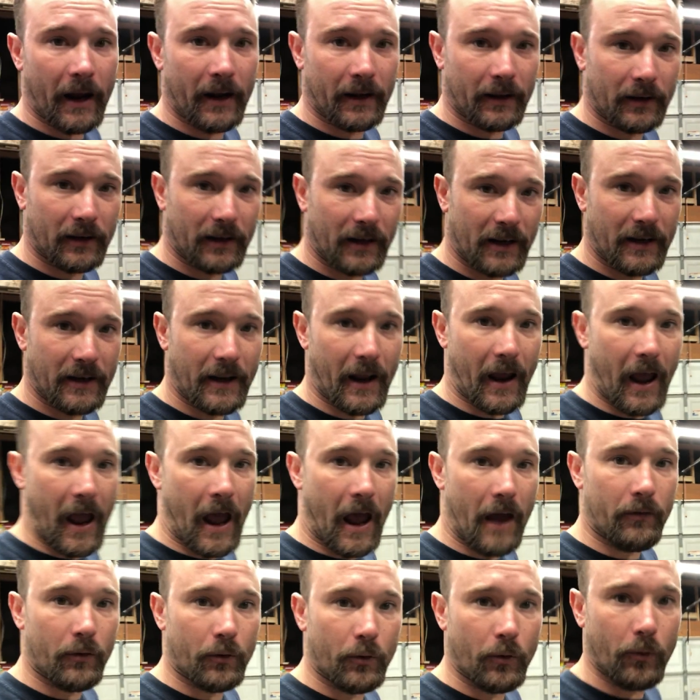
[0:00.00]
I need to
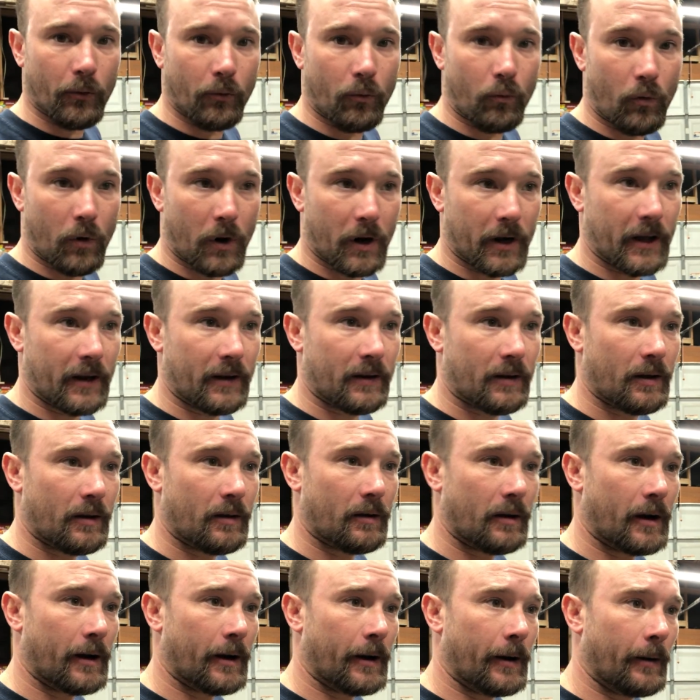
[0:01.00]
have it or want it,
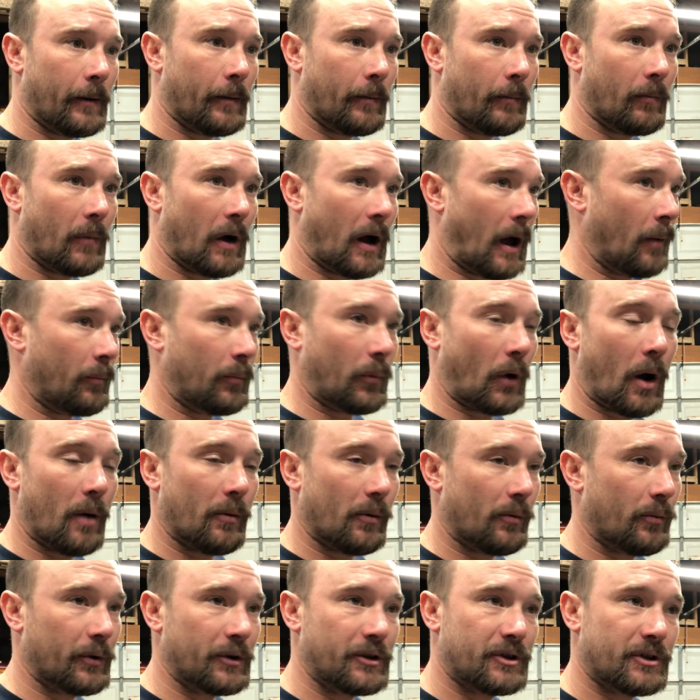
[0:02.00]
I'm
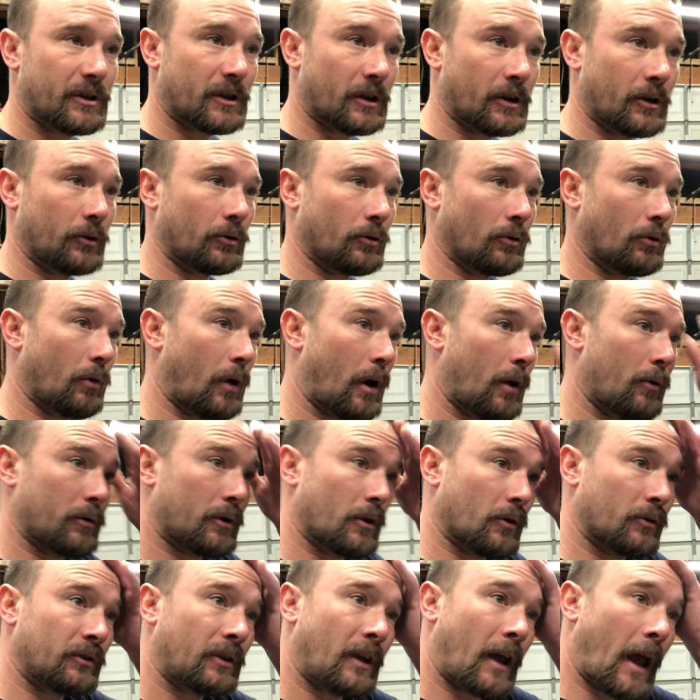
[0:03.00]
probably just going to do away
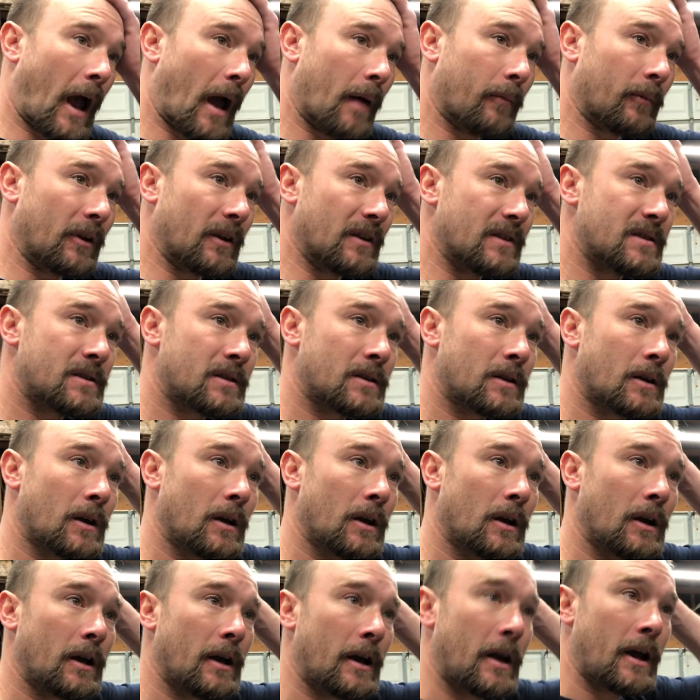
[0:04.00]
with those cabinets.
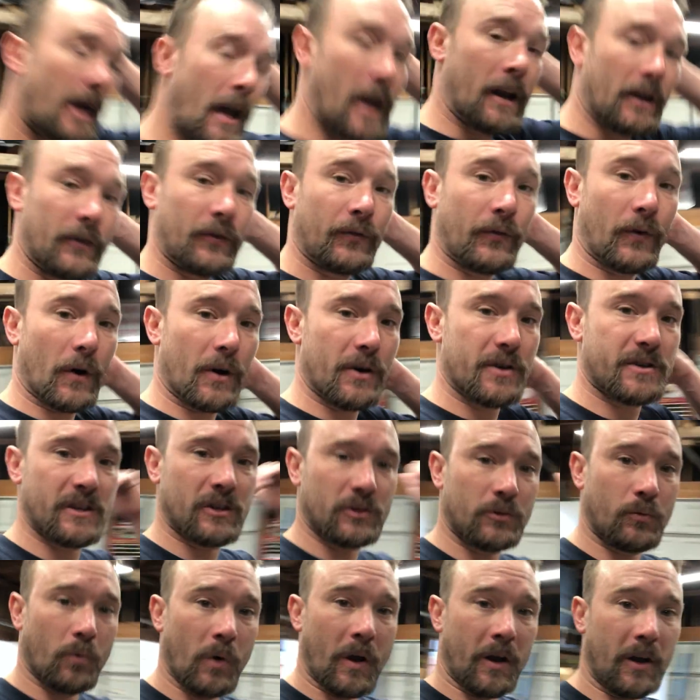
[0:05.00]
And as far as this